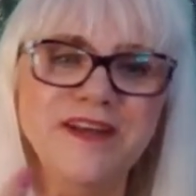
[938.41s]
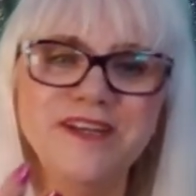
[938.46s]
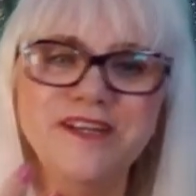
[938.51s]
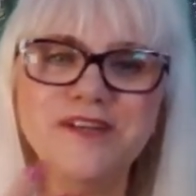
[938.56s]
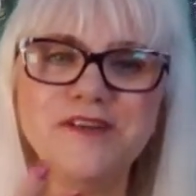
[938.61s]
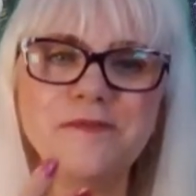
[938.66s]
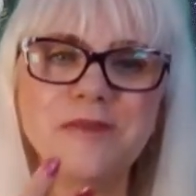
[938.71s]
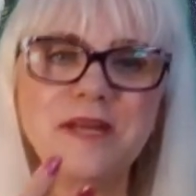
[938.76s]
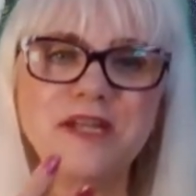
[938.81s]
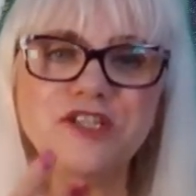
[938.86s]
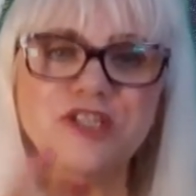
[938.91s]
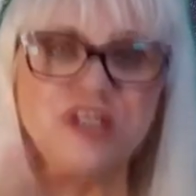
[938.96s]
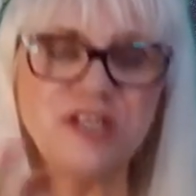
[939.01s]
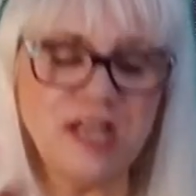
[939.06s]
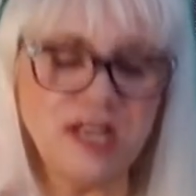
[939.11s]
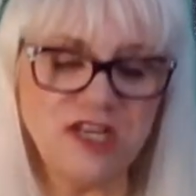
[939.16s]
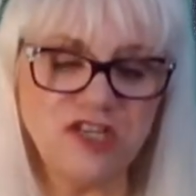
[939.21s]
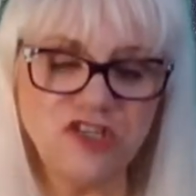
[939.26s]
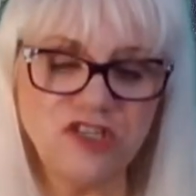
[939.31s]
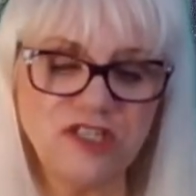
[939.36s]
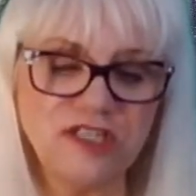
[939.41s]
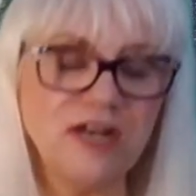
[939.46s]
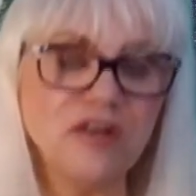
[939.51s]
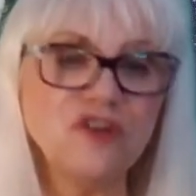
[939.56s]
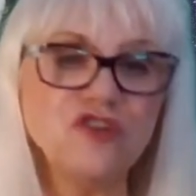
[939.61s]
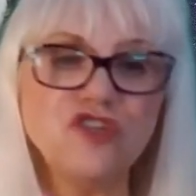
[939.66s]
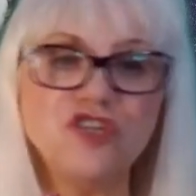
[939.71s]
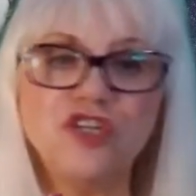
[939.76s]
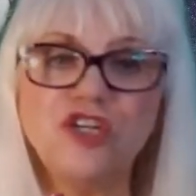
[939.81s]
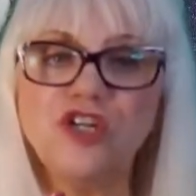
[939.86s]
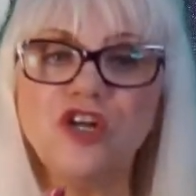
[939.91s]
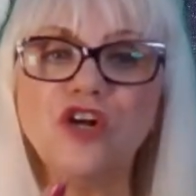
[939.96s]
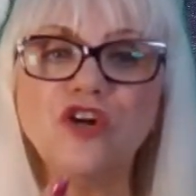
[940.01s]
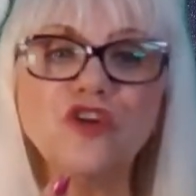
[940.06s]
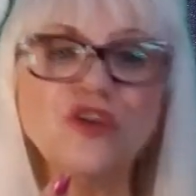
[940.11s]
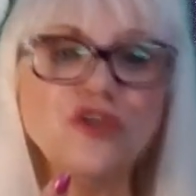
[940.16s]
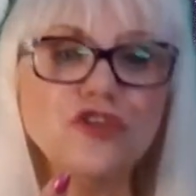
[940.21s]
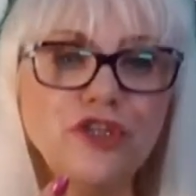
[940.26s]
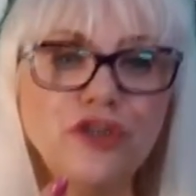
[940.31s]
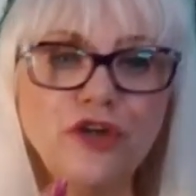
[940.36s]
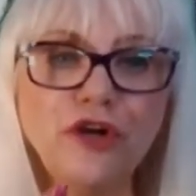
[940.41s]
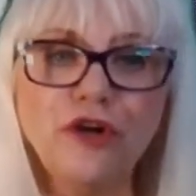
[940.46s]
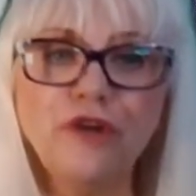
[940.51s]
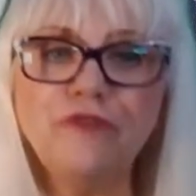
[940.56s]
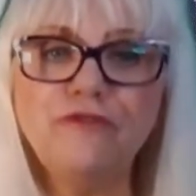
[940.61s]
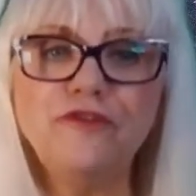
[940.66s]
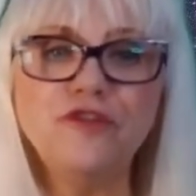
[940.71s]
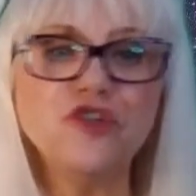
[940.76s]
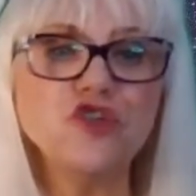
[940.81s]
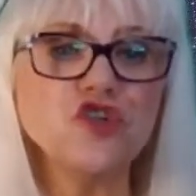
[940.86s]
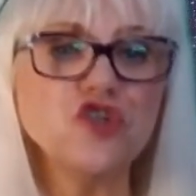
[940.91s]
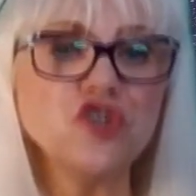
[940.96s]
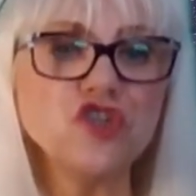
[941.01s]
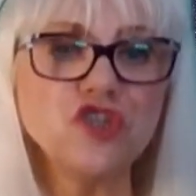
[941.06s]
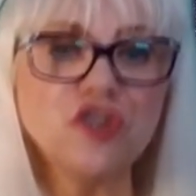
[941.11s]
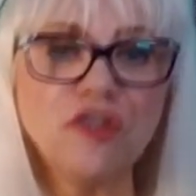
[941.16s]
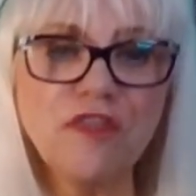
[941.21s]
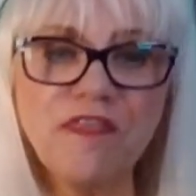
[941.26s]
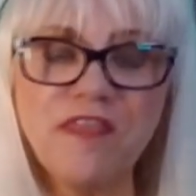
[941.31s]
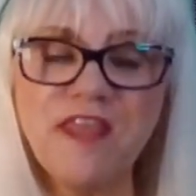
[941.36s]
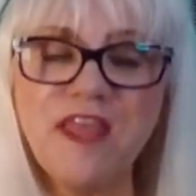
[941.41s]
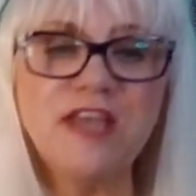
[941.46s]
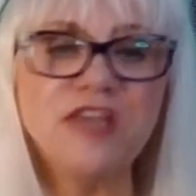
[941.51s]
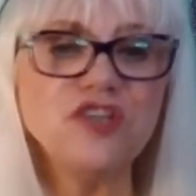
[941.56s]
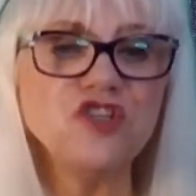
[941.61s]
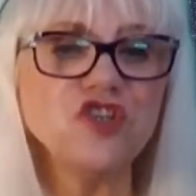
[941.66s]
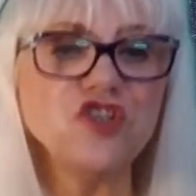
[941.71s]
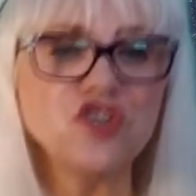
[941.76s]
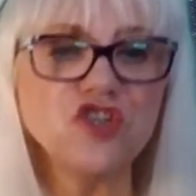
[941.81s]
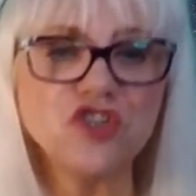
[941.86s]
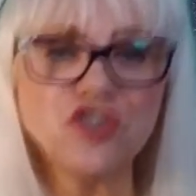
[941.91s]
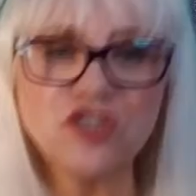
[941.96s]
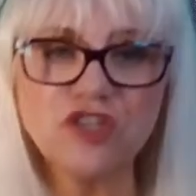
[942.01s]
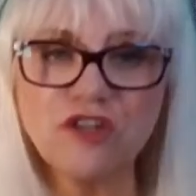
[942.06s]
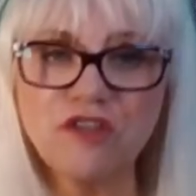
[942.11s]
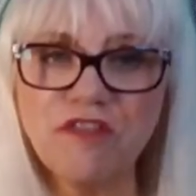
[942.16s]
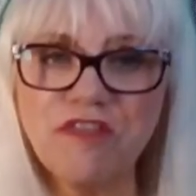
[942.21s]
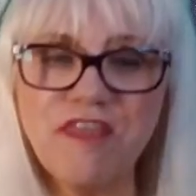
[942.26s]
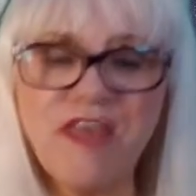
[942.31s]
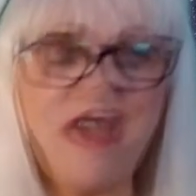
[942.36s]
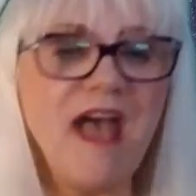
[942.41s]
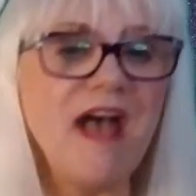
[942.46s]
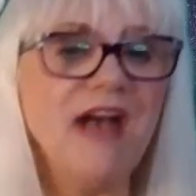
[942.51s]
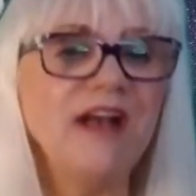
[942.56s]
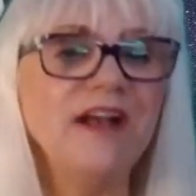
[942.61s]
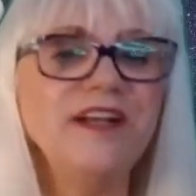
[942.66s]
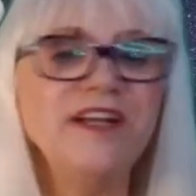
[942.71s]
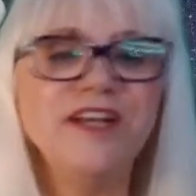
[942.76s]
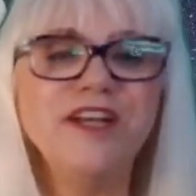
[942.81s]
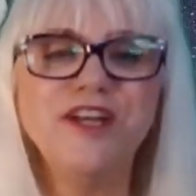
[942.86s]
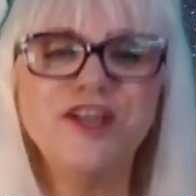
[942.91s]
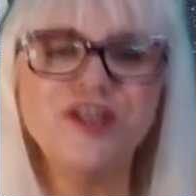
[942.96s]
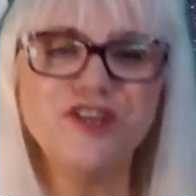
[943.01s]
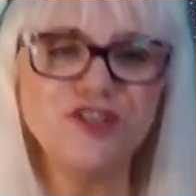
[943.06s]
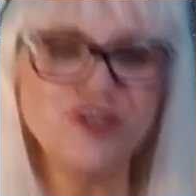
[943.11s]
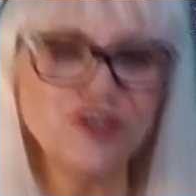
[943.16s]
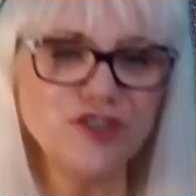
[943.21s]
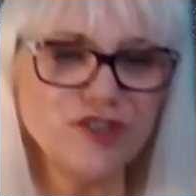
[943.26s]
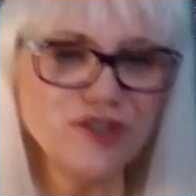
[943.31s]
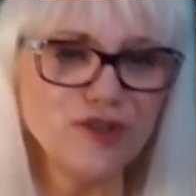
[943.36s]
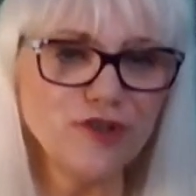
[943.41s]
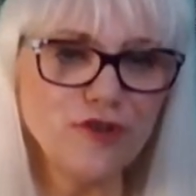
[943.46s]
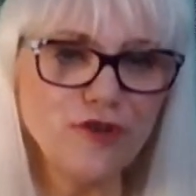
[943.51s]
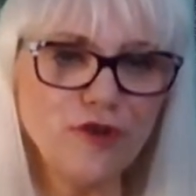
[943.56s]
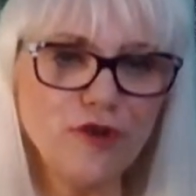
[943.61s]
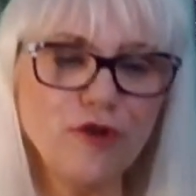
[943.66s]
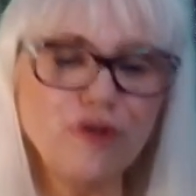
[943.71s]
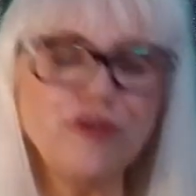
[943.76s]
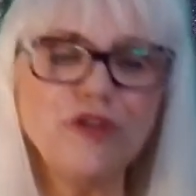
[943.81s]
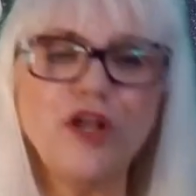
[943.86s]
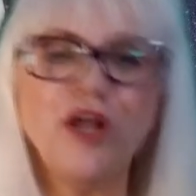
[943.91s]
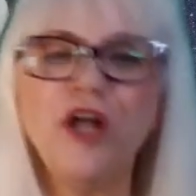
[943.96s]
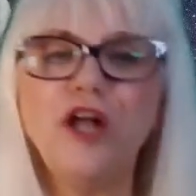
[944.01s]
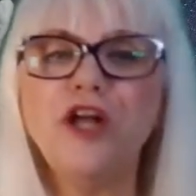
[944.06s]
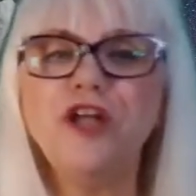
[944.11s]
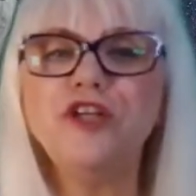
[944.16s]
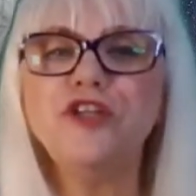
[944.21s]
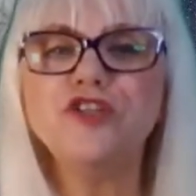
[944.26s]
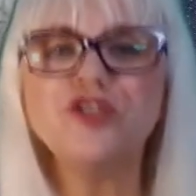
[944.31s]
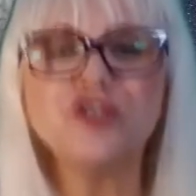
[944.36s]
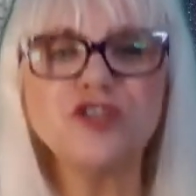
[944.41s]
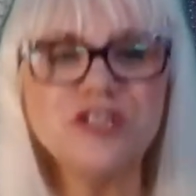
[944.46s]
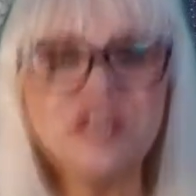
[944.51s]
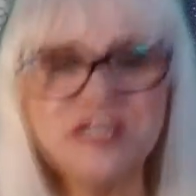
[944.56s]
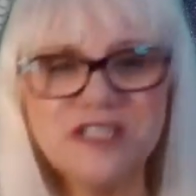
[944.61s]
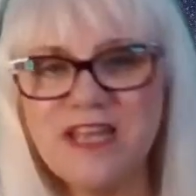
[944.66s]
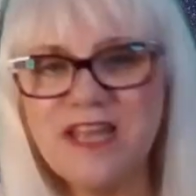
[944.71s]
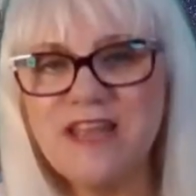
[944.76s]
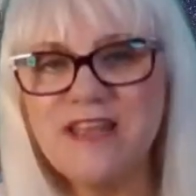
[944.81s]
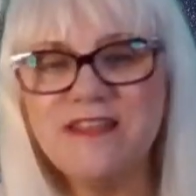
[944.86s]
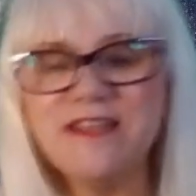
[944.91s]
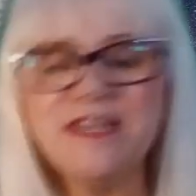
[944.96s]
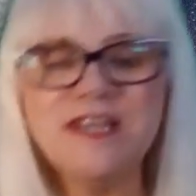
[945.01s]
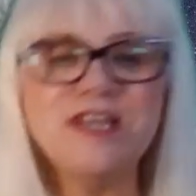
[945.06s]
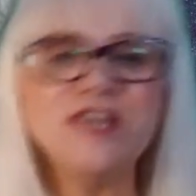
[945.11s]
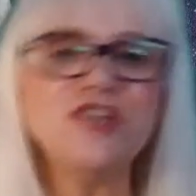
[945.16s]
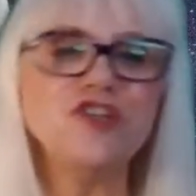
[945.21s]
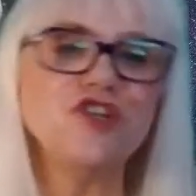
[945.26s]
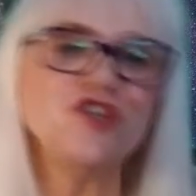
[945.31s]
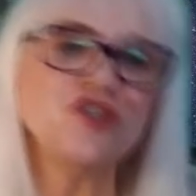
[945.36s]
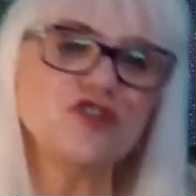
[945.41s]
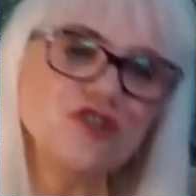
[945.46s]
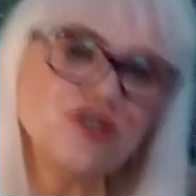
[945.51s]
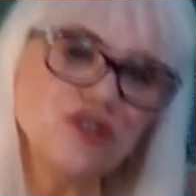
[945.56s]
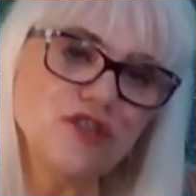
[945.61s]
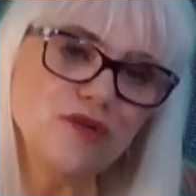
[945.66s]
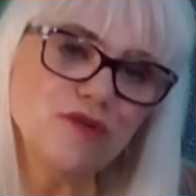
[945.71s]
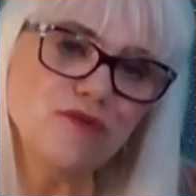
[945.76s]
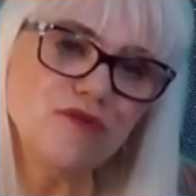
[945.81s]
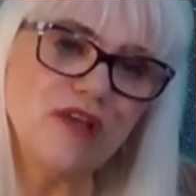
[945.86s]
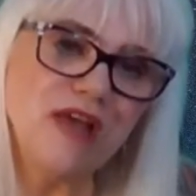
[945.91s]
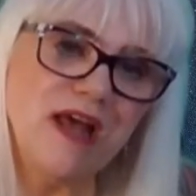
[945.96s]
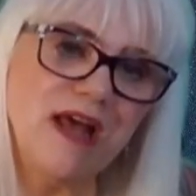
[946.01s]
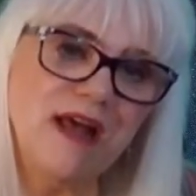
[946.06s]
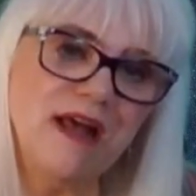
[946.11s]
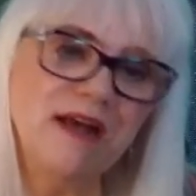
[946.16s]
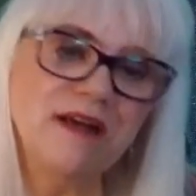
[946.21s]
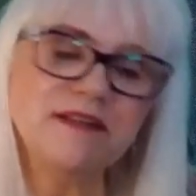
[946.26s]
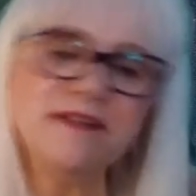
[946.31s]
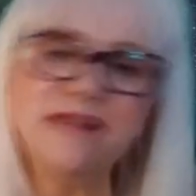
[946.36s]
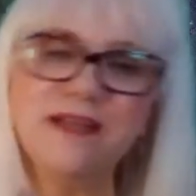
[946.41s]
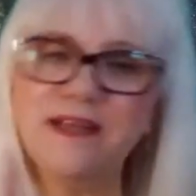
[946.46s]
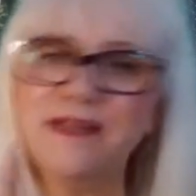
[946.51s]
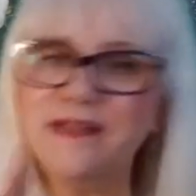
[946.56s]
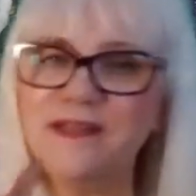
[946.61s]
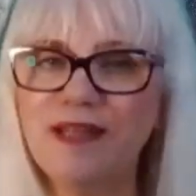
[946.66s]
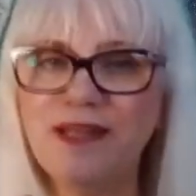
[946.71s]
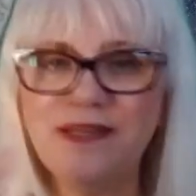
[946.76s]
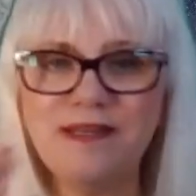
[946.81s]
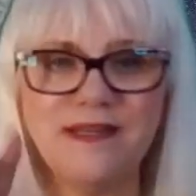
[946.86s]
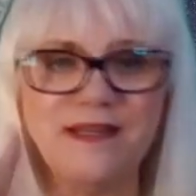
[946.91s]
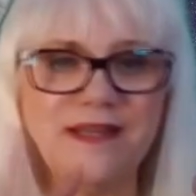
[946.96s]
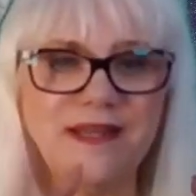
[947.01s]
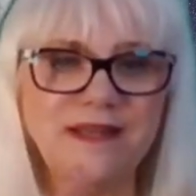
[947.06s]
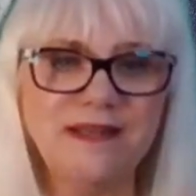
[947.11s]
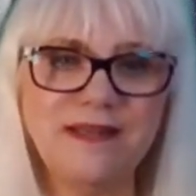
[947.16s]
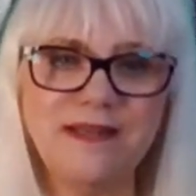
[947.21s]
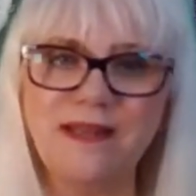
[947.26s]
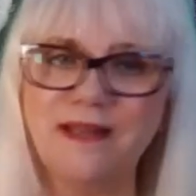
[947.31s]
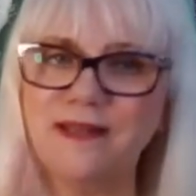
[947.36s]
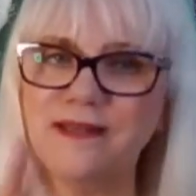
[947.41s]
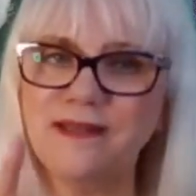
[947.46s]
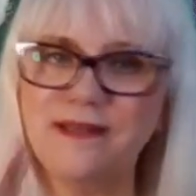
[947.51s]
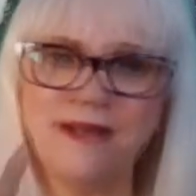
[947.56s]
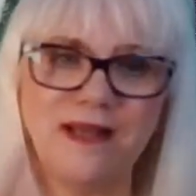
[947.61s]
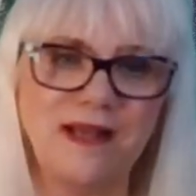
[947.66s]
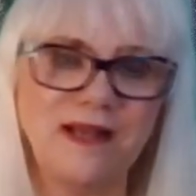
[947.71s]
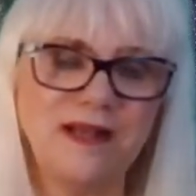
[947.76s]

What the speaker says: Your imagination tells you you're not good enough, you should have done this, you should have done that, you should have done the other, you shouldn't say this, you shouldn't do that, da da da da da da da da da.